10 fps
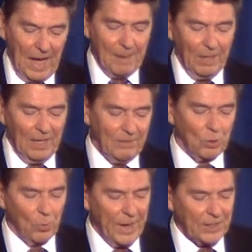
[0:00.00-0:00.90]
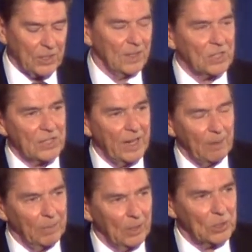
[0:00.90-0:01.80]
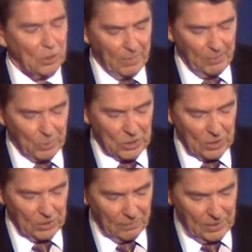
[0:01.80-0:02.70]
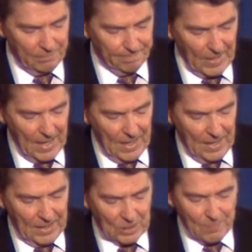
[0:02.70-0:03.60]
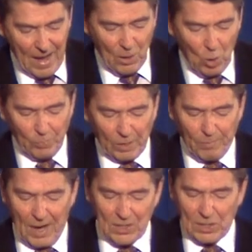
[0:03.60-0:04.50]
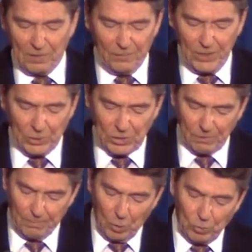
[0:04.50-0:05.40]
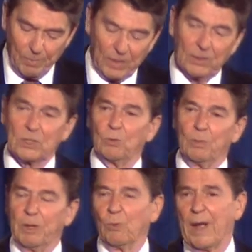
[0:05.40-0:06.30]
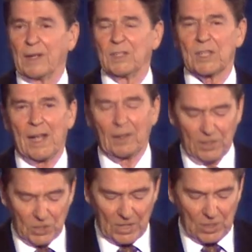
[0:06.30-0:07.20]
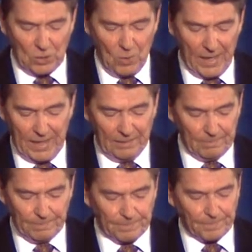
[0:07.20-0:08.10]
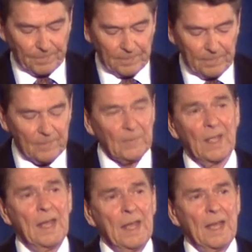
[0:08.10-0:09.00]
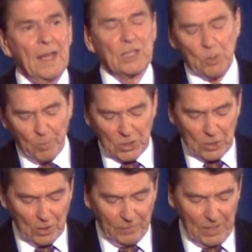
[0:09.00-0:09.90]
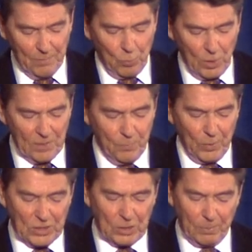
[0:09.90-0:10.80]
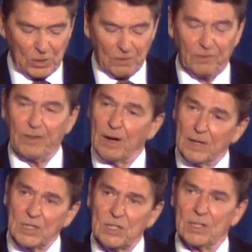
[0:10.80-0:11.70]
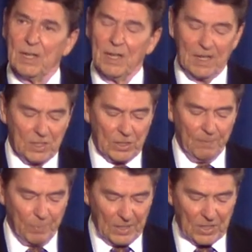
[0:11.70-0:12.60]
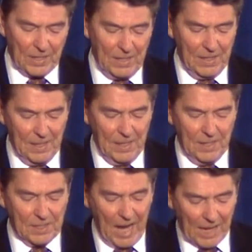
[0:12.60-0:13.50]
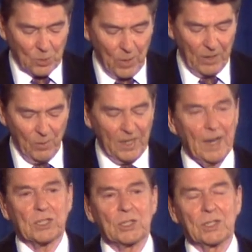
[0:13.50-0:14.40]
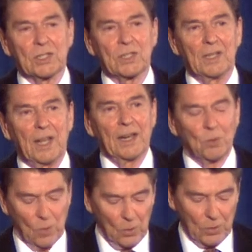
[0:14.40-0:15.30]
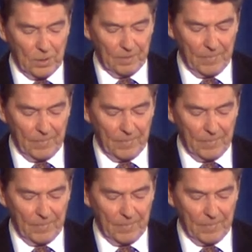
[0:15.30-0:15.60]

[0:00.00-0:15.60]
I believe the rates in the Senate bill should be preserved, and it's my hope that positive features of both bills will be reconciled in such a way as to preserve the important principles of fairness, simplicity, tax rate reductions, and growth.